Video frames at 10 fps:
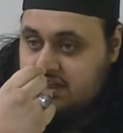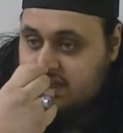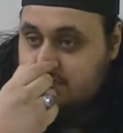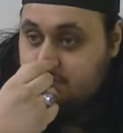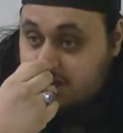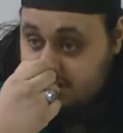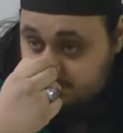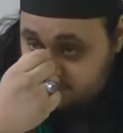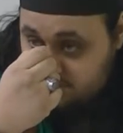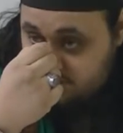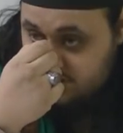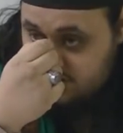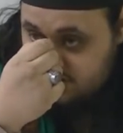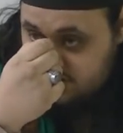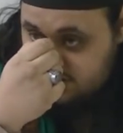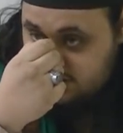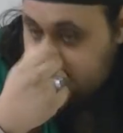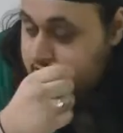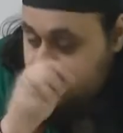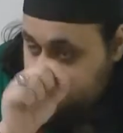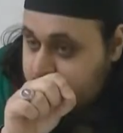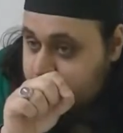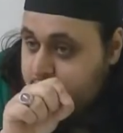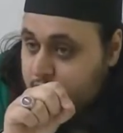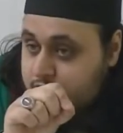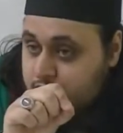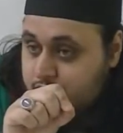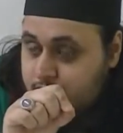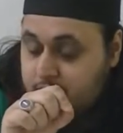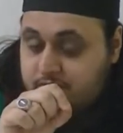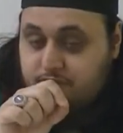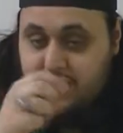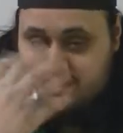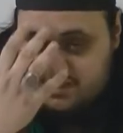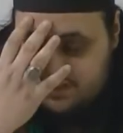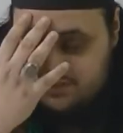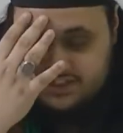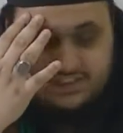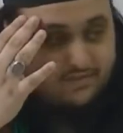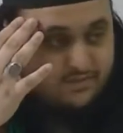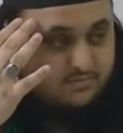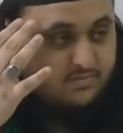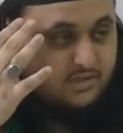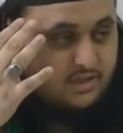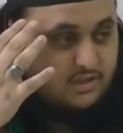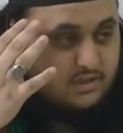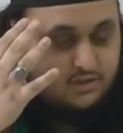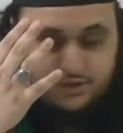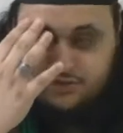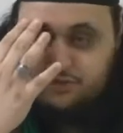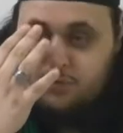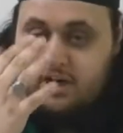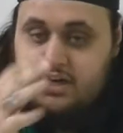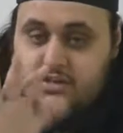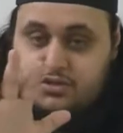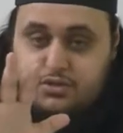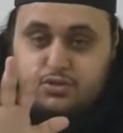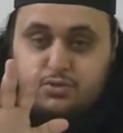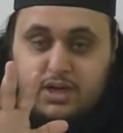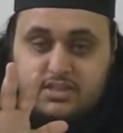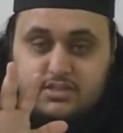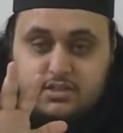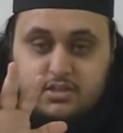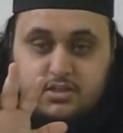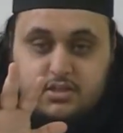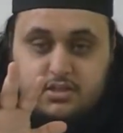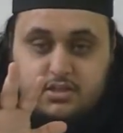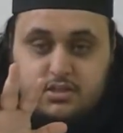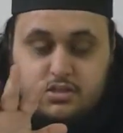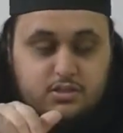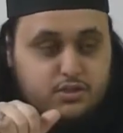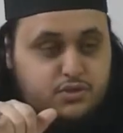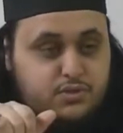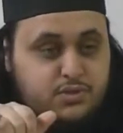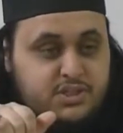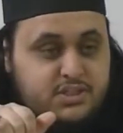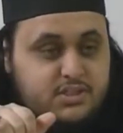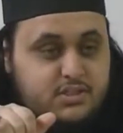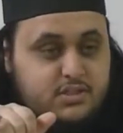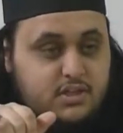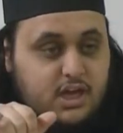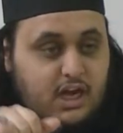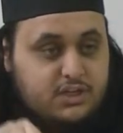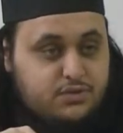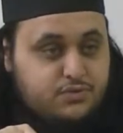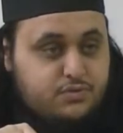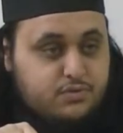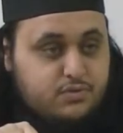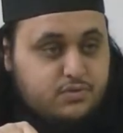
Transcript: that that's wajib. So it must be also, but farz they said 7. So your forehead, your 2 hands, your 2 knees, and your 2